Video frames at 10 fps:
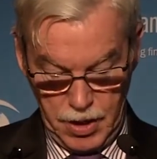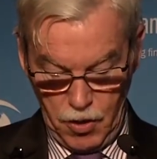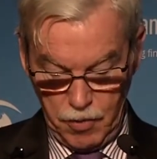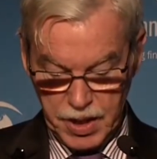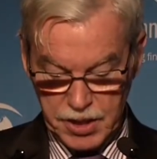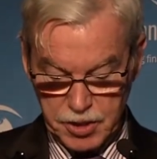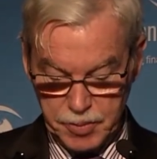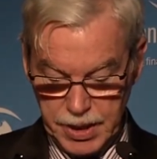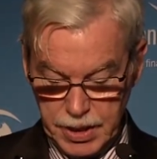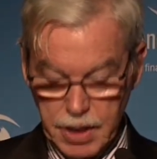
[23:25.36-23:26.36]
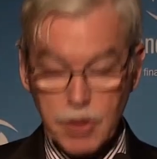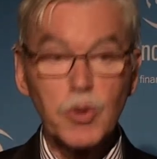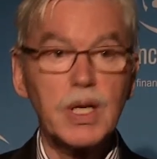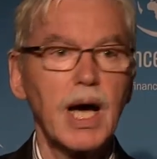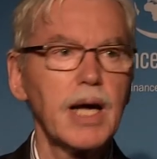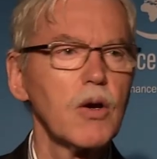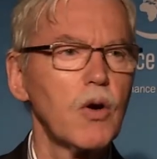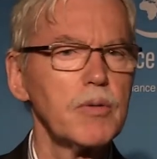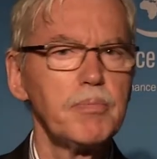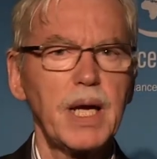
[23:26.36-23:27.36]
of the SME rely
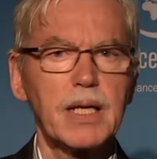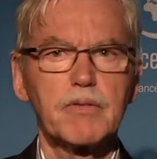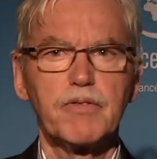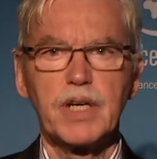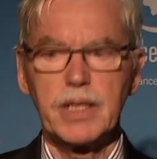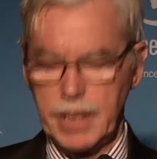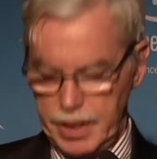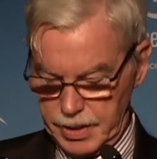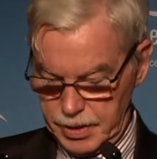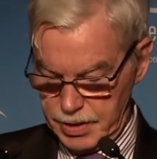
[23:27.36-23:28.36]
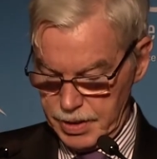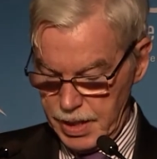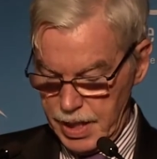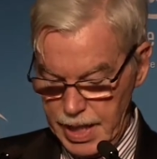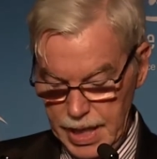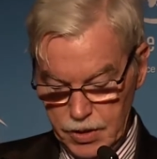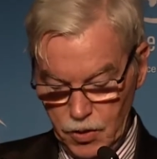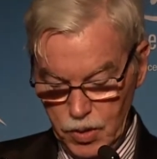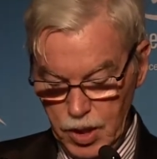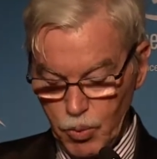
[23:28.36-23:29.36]
on bank funding and
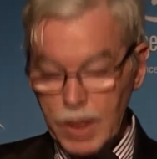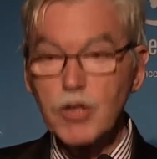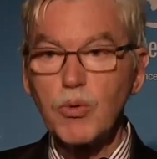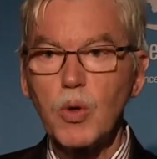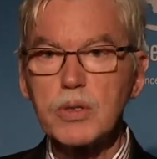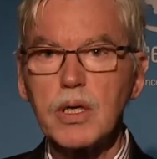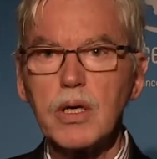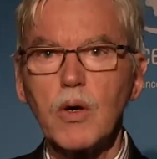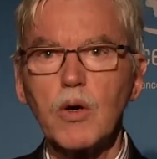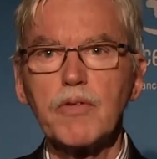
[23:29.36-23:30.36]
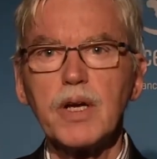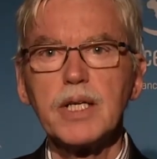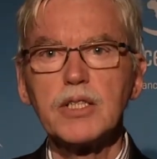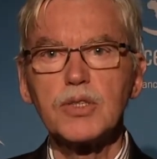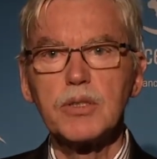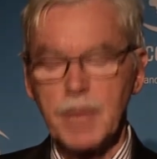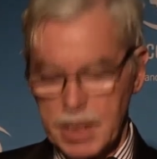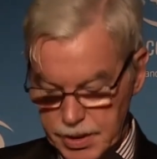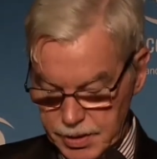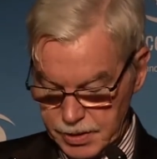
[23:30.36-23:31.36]
only 1/4 on financial
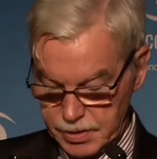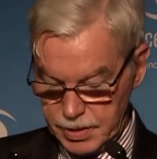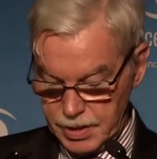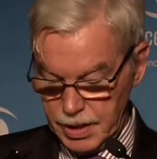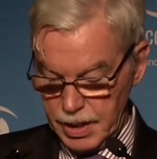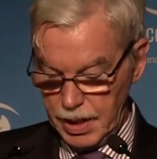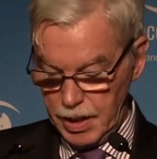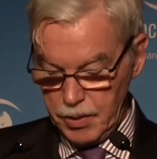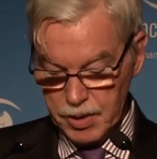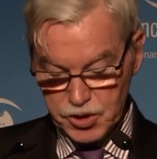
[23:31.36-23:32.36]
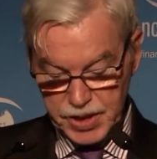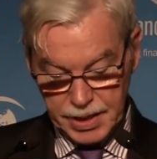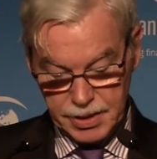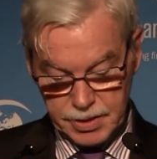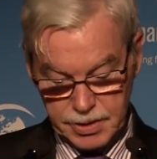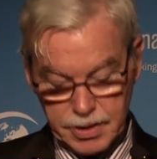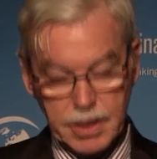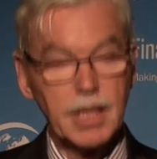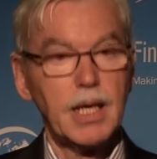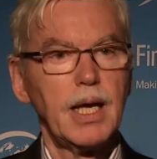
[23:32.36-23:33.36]
markets. In the States,
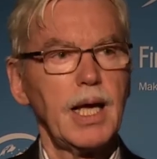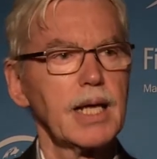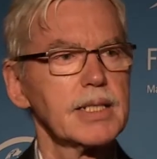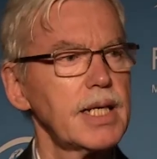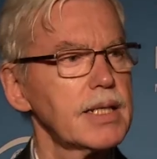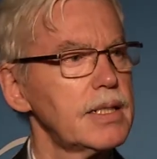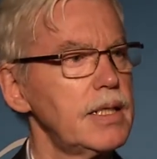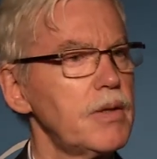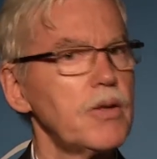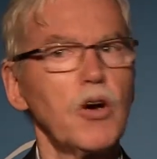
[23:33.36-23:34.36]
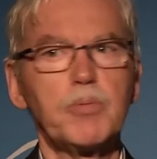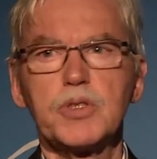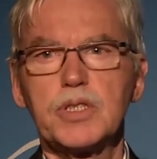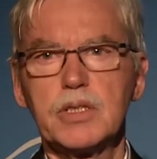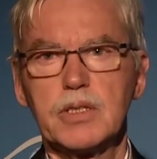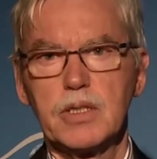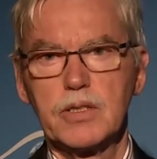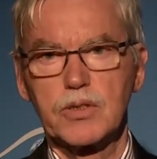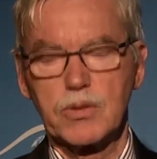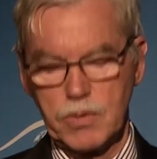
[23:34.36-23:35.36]
exactly the opposite
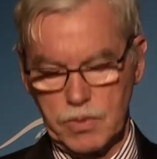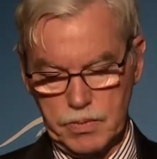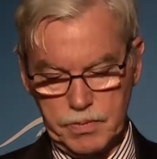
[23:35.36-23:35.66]
is true.